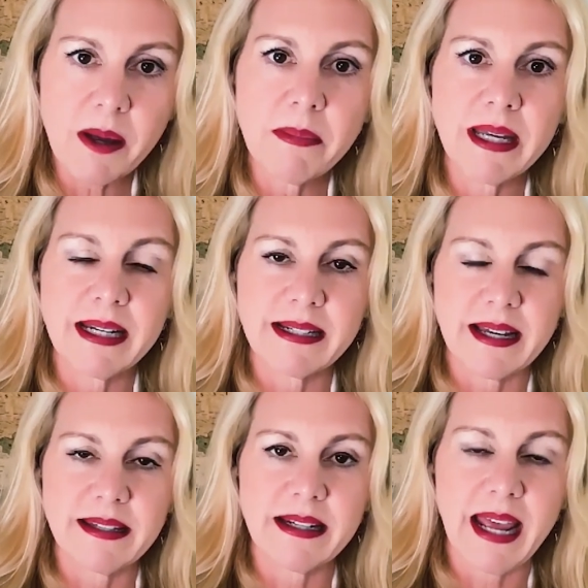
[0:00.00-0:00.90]
But it
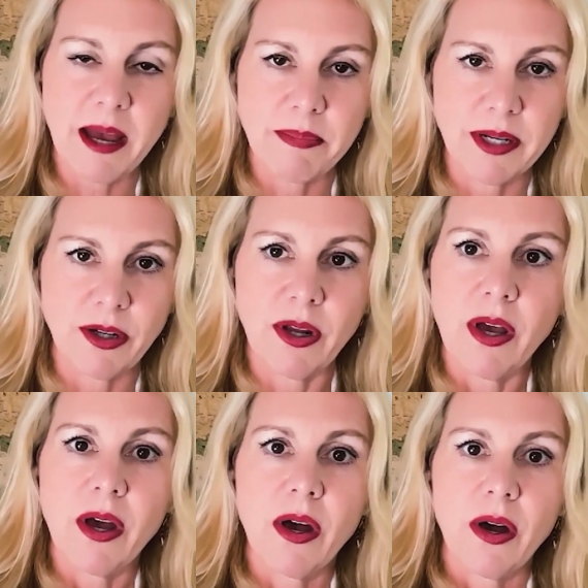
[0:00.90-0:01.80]
doesn't happen
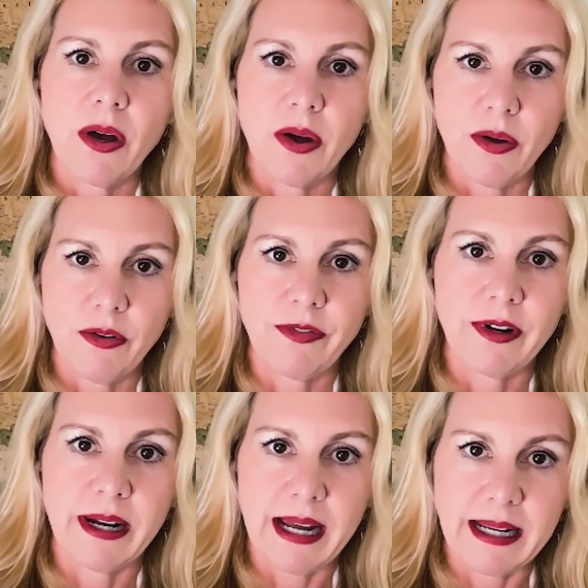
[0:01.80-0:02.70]

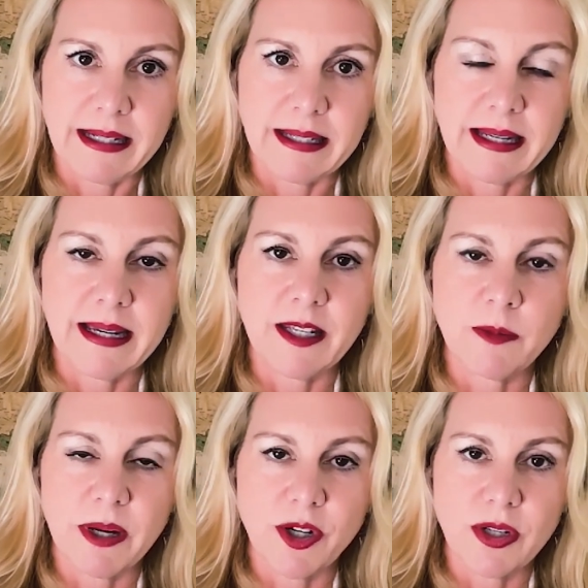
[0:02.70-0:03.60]
overnight,
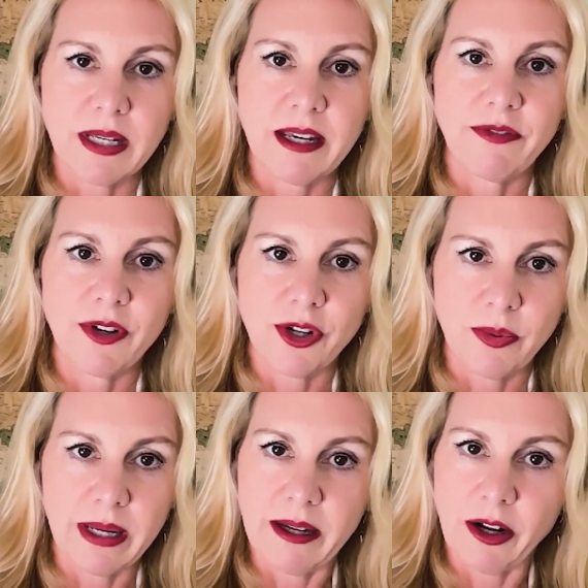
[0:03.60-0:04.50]
especially if you're
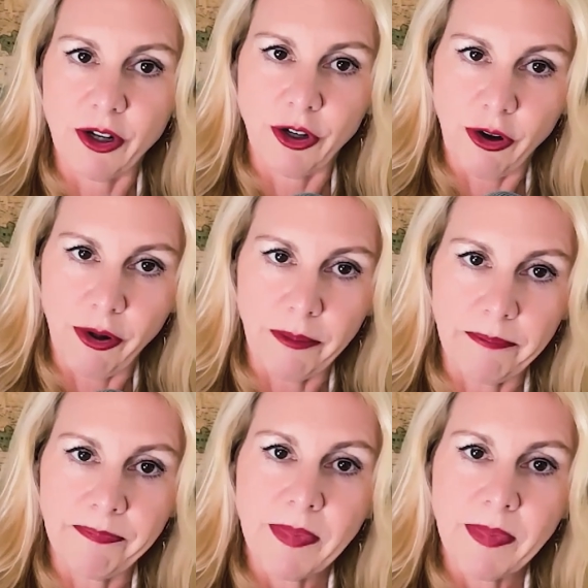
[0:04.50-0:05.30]
doing it on your own.